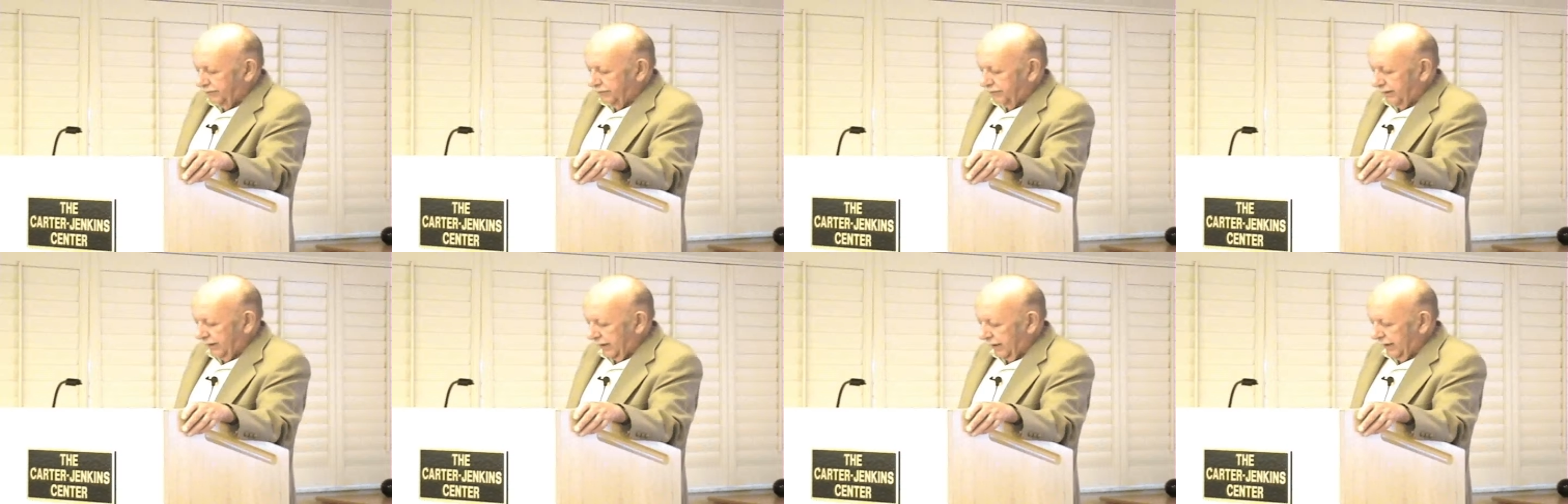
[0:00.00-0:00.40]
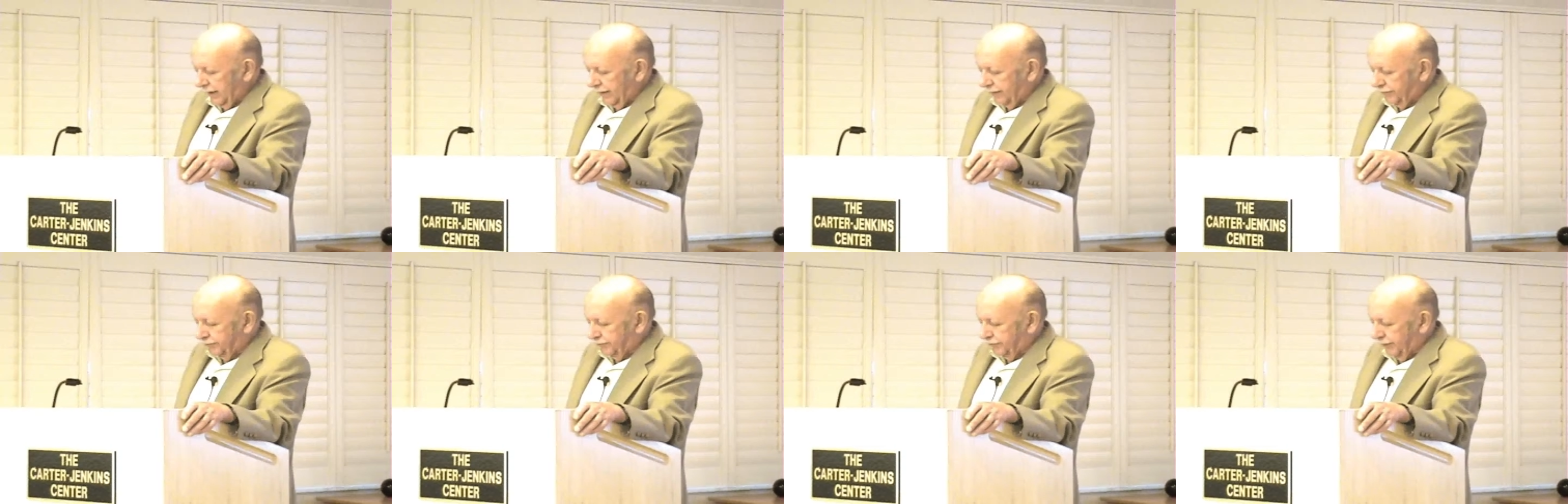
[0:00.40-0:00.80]

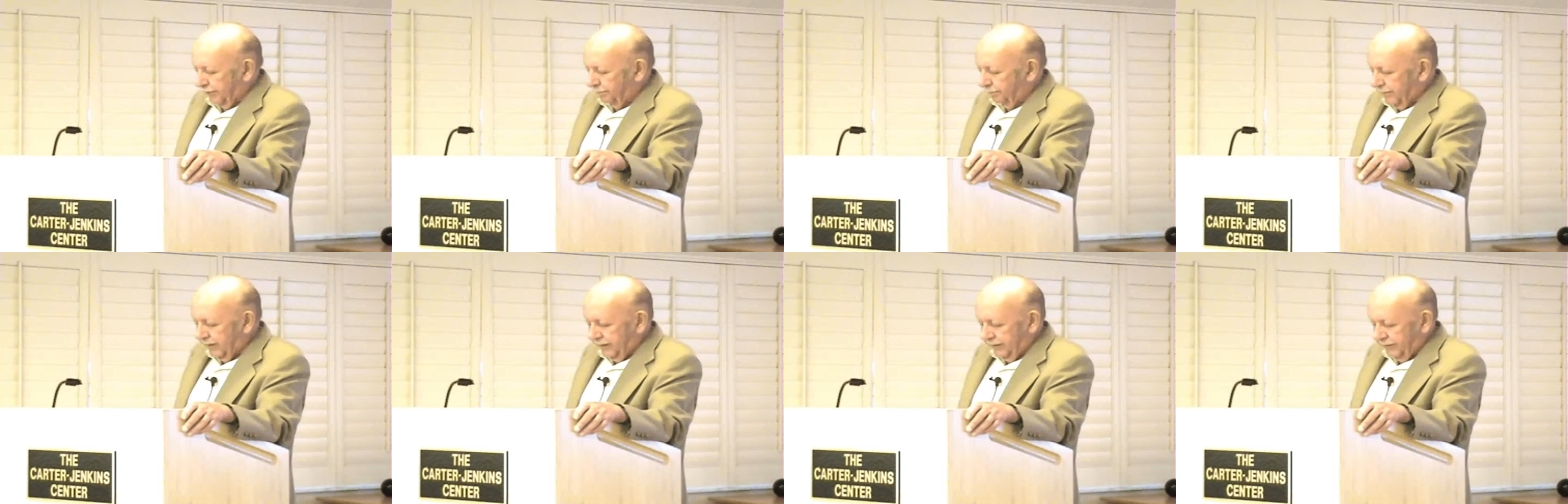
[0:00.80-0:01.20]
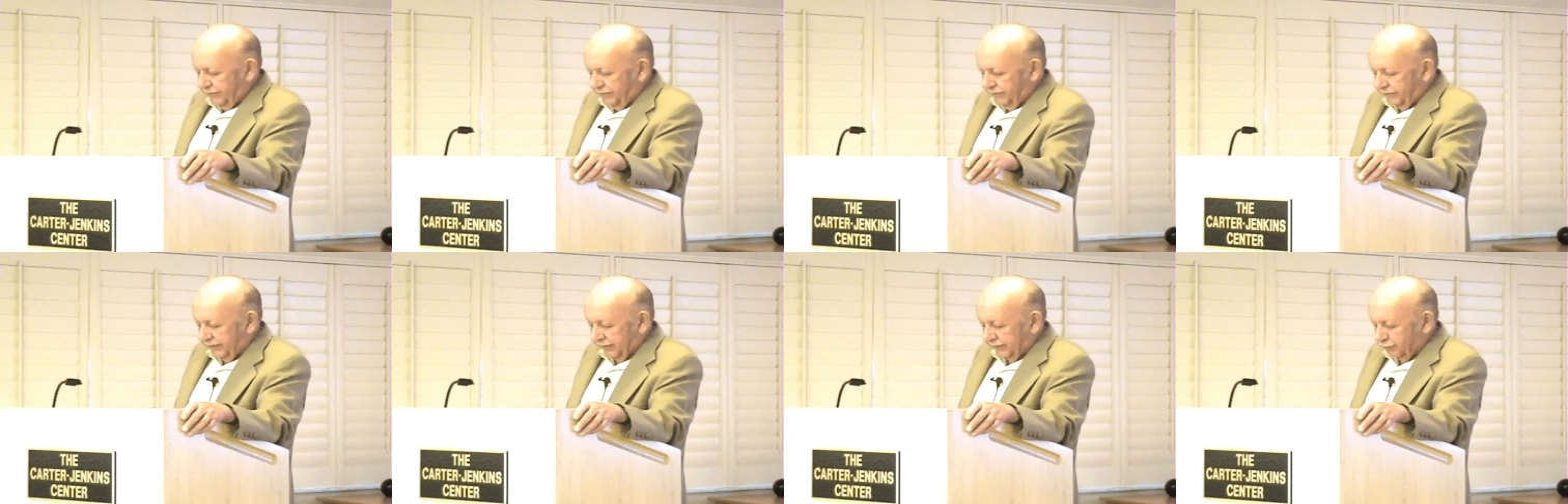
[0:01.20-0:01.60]
selects the
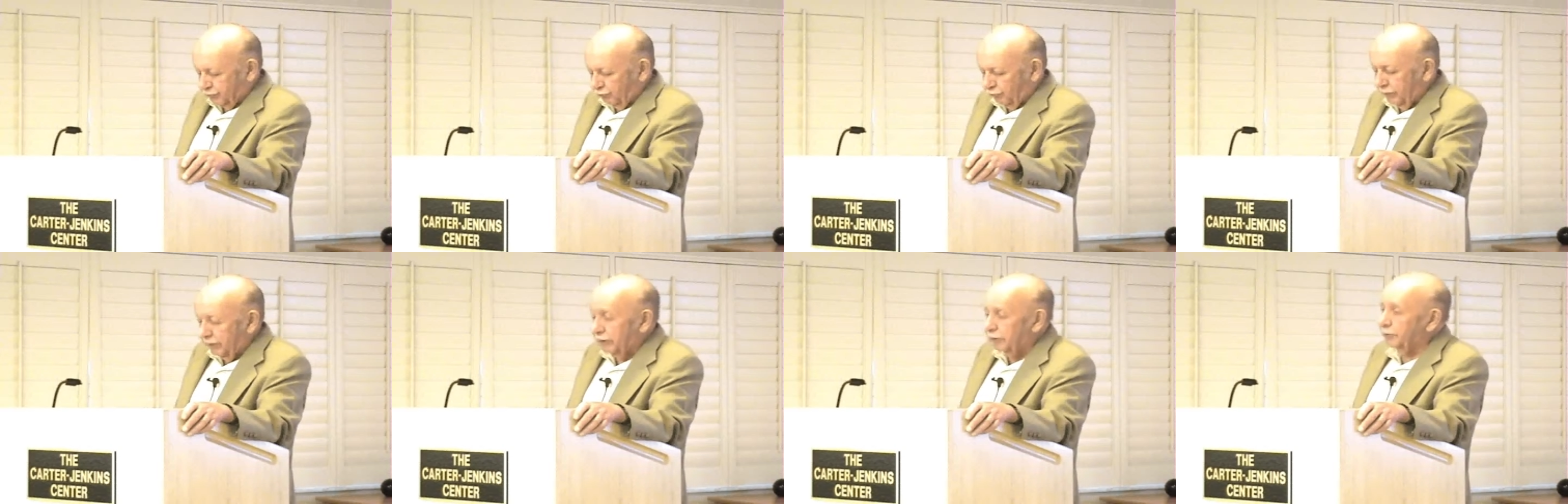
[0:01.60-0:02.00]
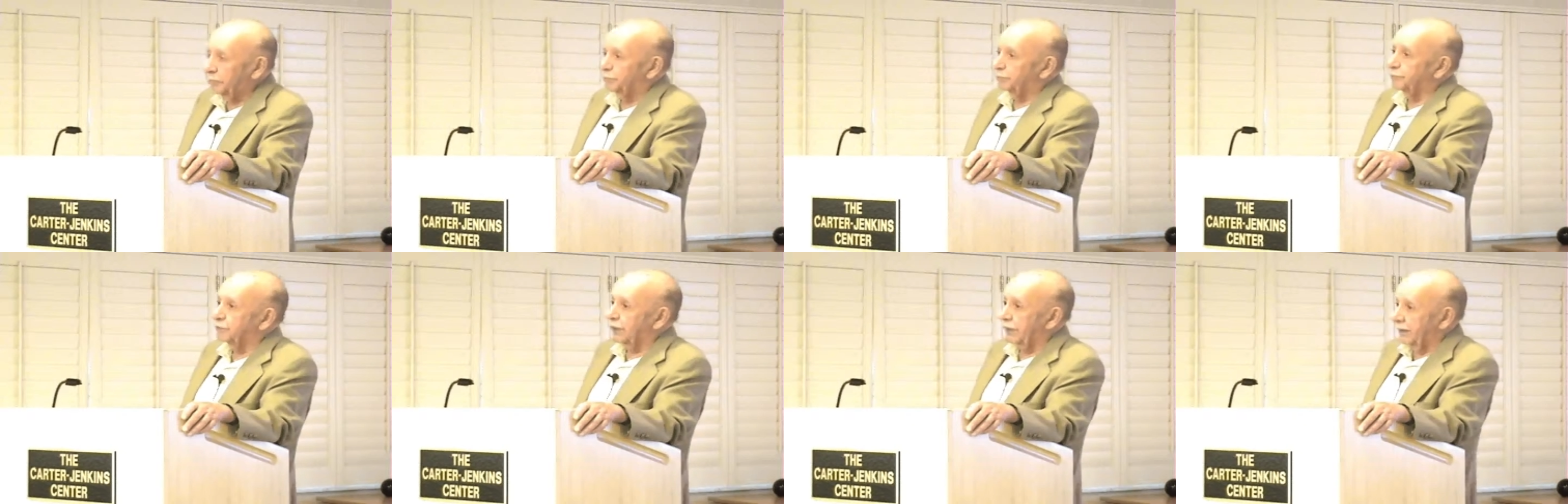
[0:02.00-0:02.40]
means that will
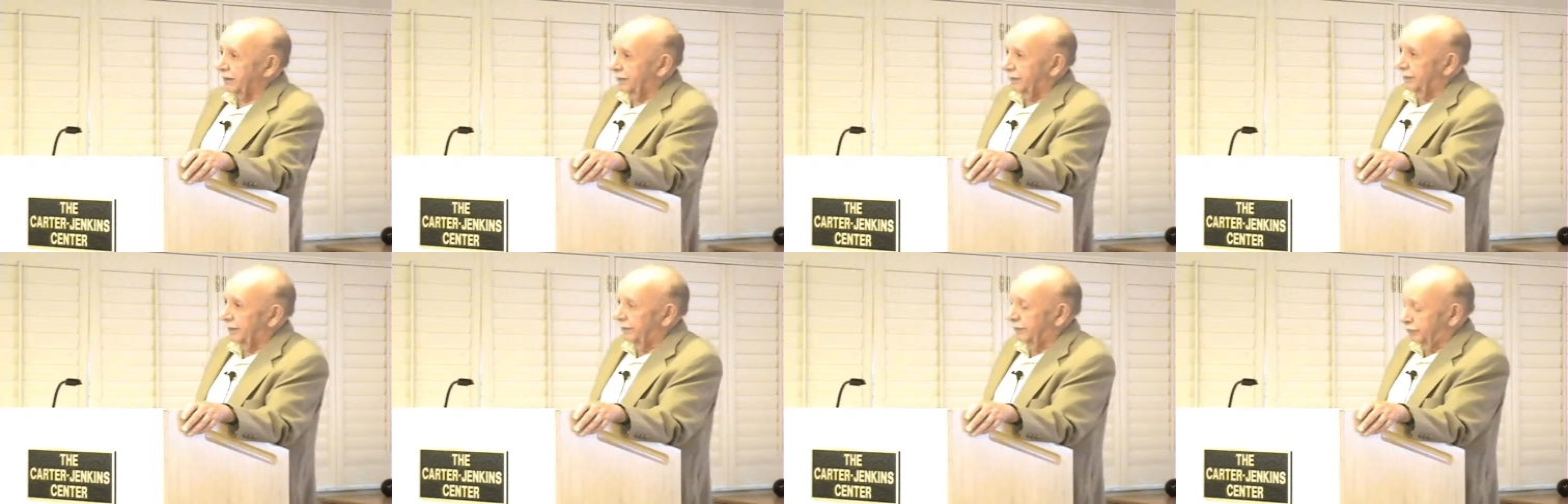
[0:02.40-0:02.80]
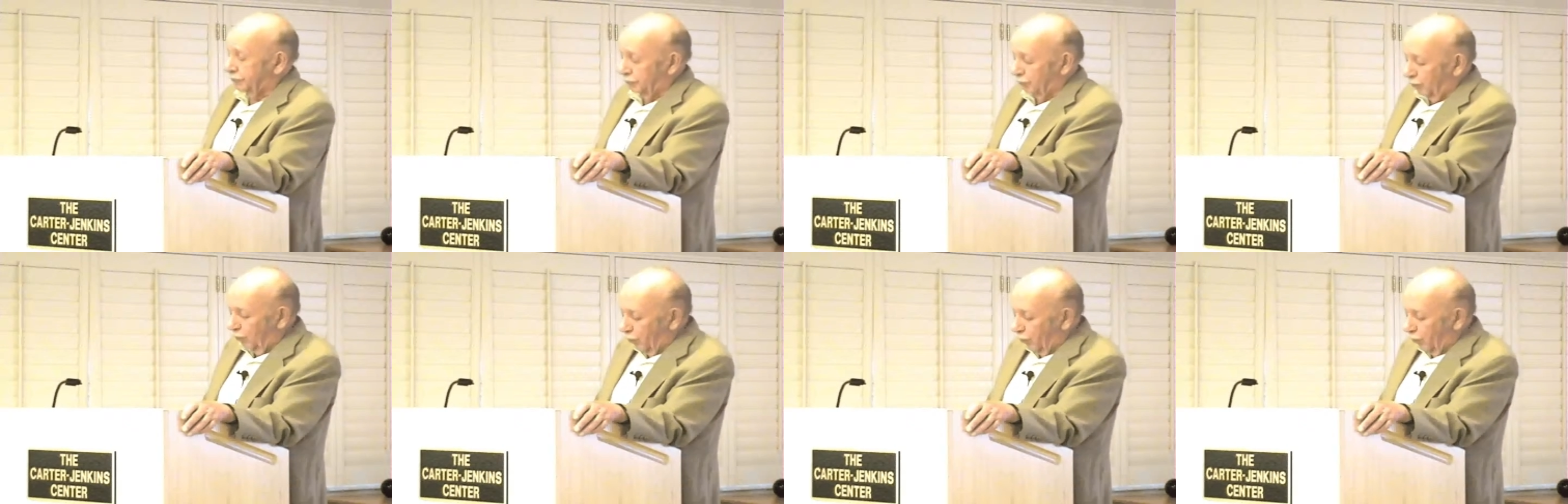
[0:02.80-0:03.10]
obtain his